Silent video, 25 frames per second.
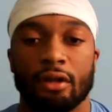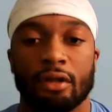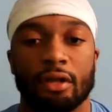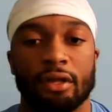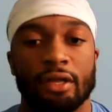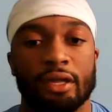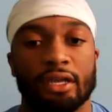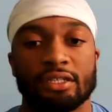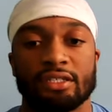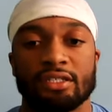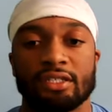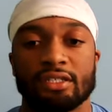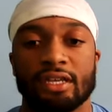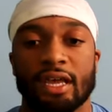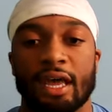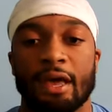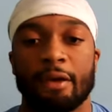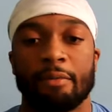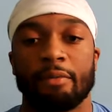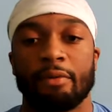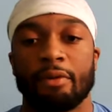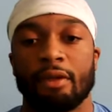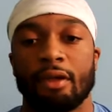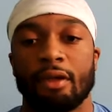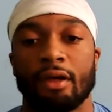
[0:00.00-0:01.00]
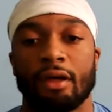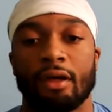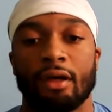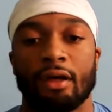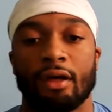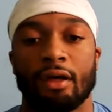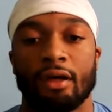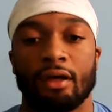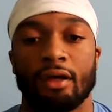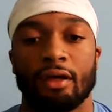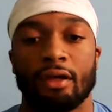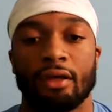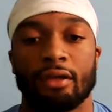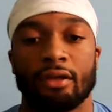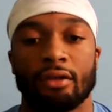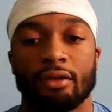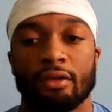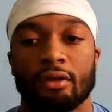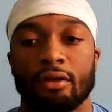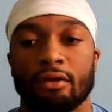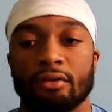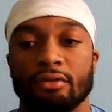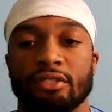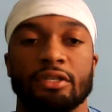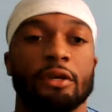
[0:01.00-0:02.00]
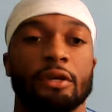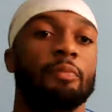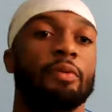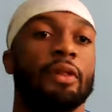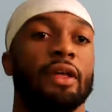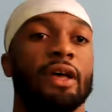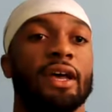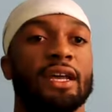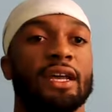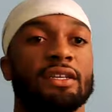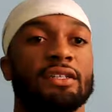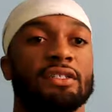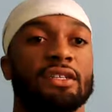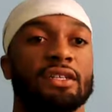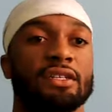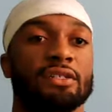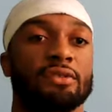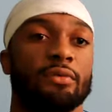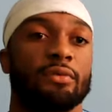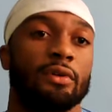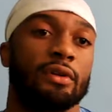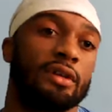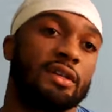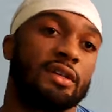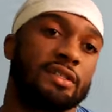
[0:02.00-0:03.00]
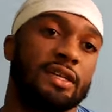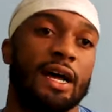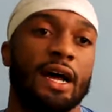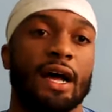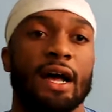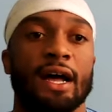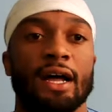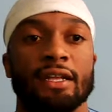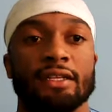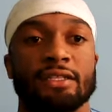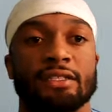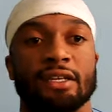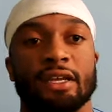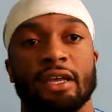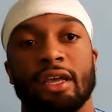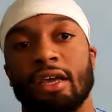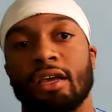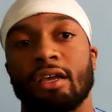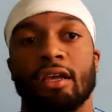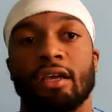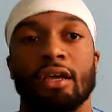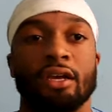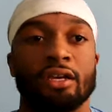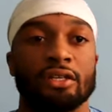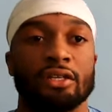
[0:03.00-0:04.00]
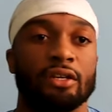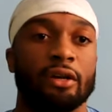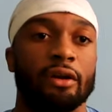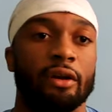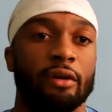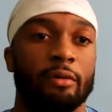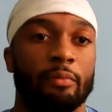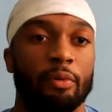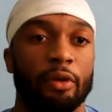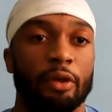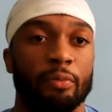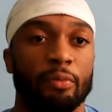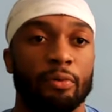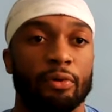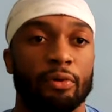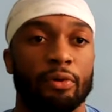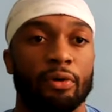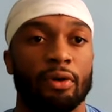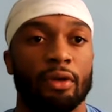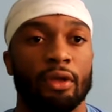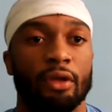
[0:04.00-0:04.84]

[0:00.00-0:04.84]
It just happened to, you know, some plays just were designed to hit certain people.